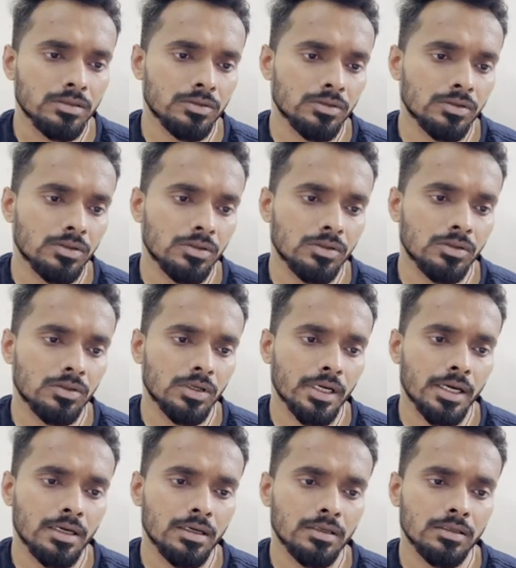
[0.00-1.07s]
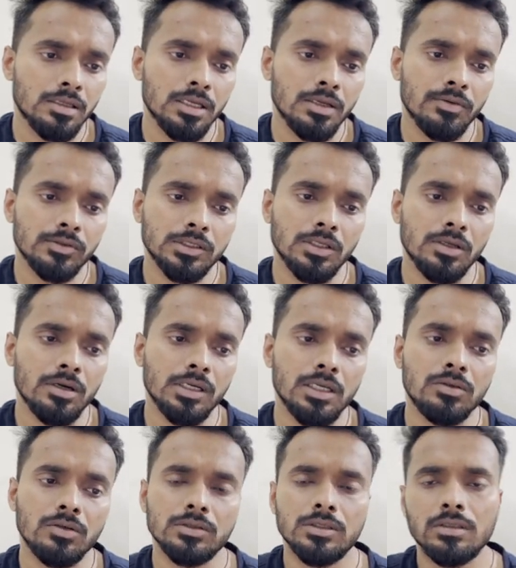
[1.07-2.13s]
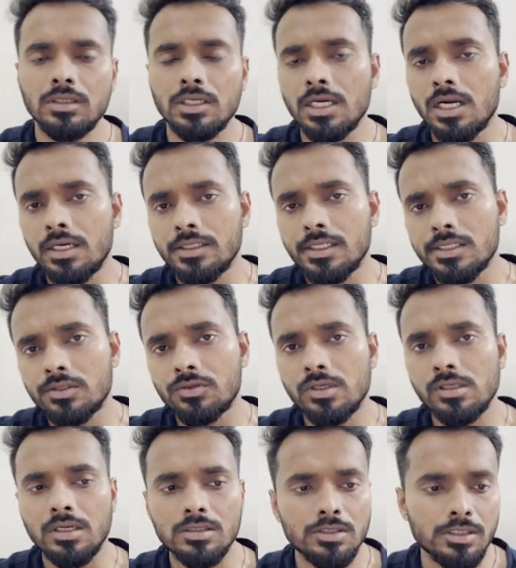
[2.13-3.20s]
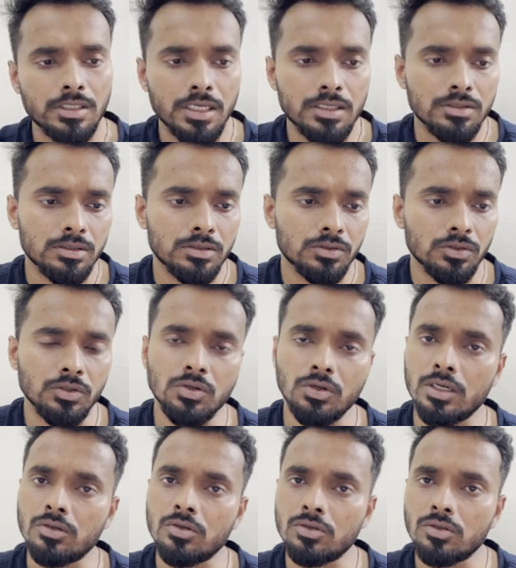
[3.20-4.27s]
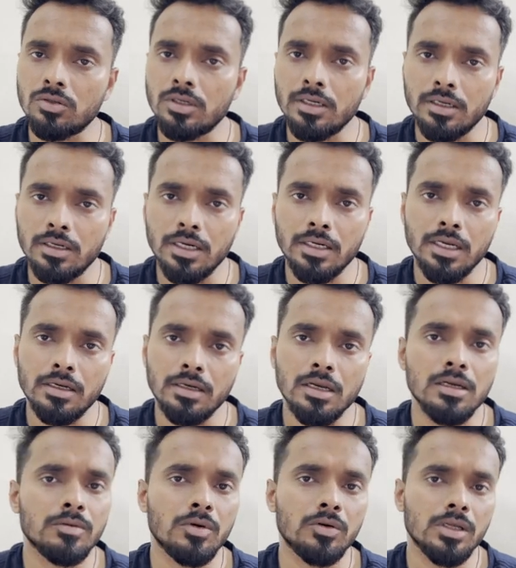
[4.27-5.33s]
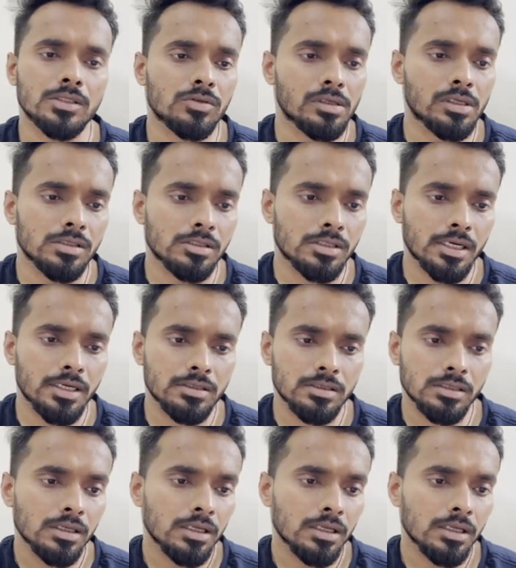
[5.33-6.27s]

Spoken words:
So and there was a theoretical question regarding SQL constraints. So you can go through the internet and learn about SQL constraints.